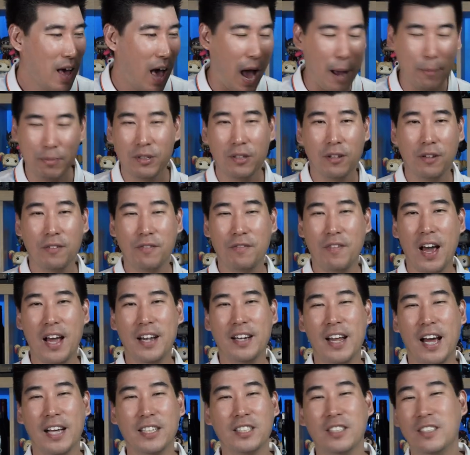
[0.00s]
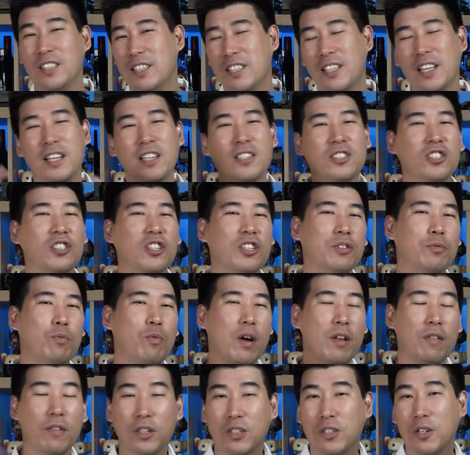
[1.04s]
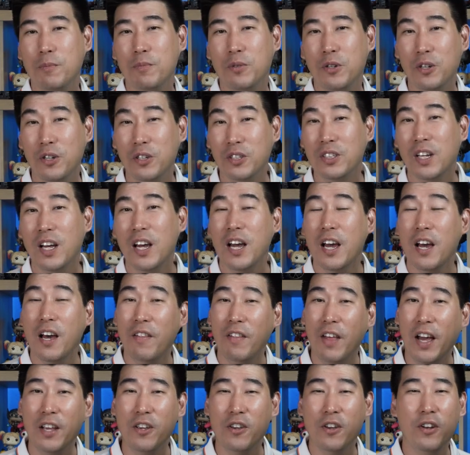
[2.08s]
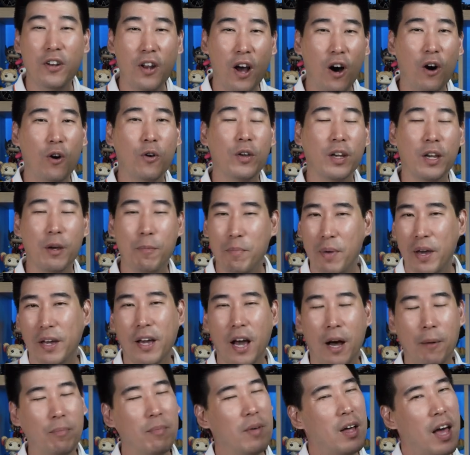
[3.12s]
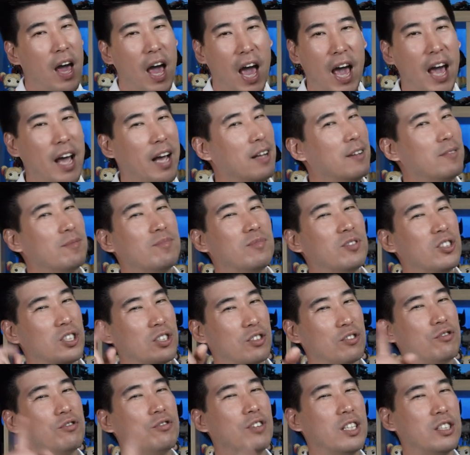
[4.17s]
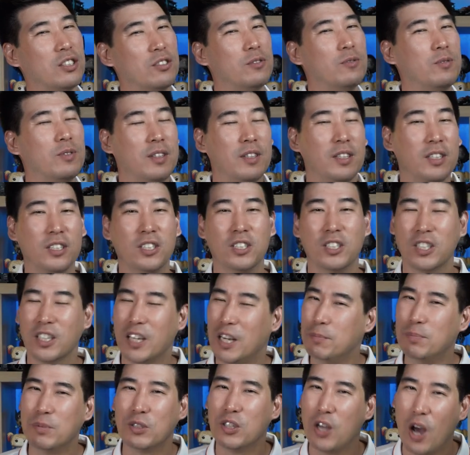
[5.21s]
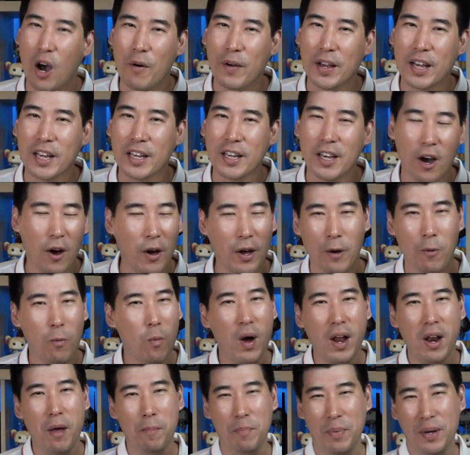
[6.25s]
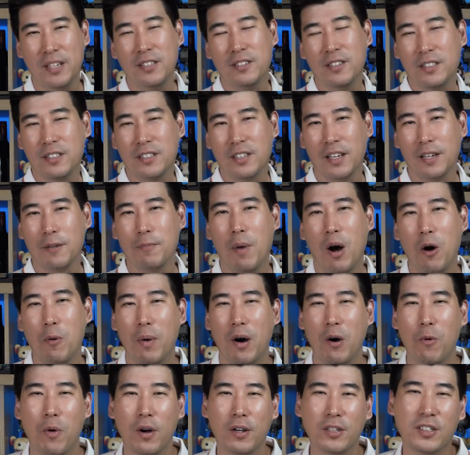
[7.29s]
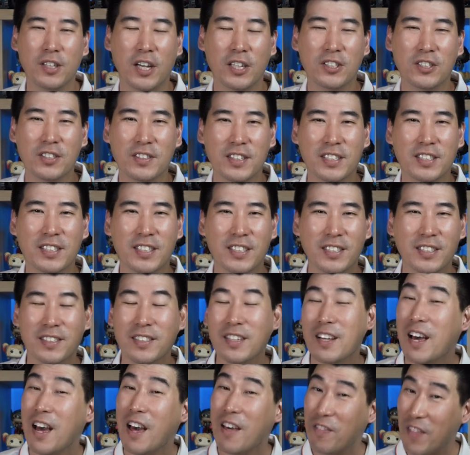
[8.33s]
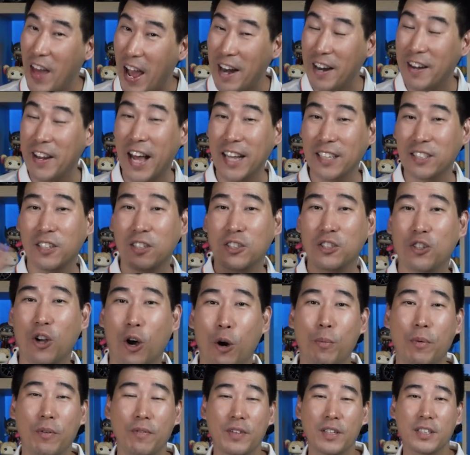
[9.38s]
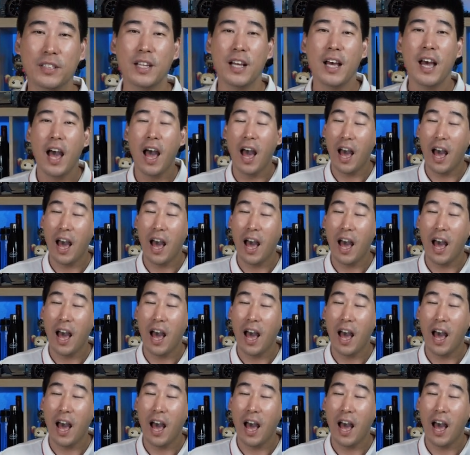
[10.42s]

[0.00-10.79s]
Absolutely fantastic. This thing is just one of those computers that you know you can pick up and just trust. It just keeps going and going. What a beast this thing mobile workstation this is. Fantastic job on this